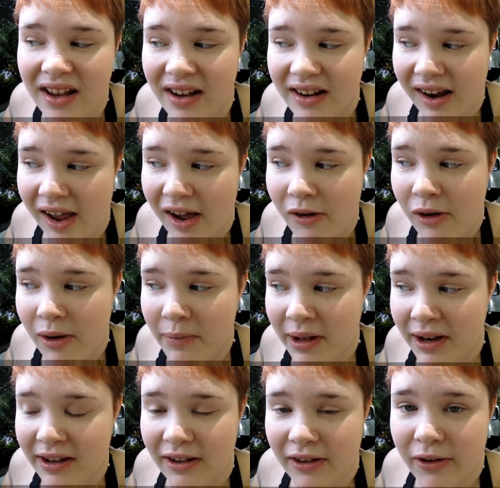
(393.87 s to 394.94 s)
and now I'm
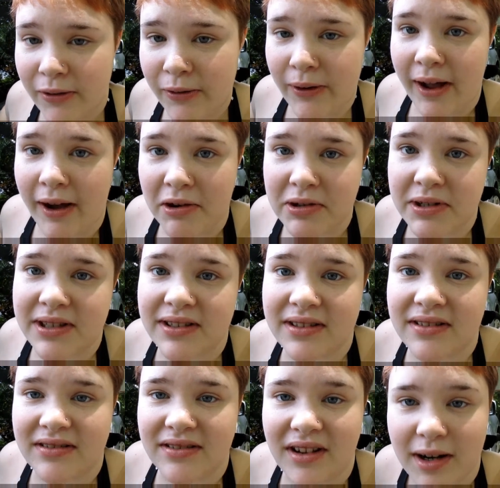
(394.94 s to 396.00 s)
gonna go out
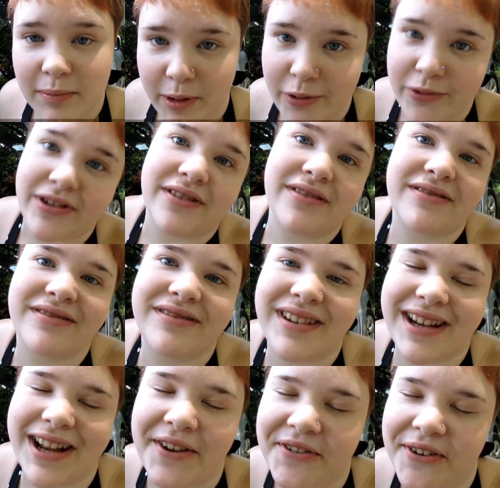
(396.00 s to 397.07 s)
on a boat
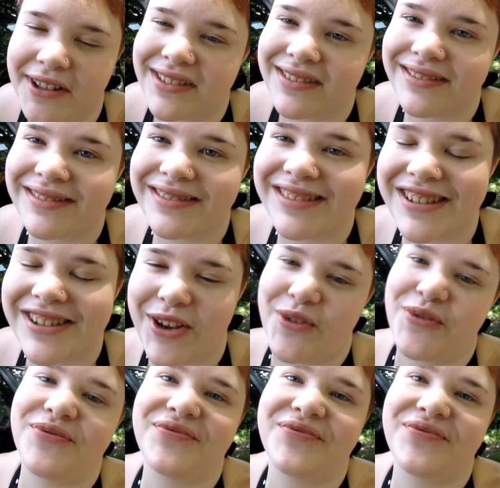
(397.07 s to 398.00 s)
and have fun. So.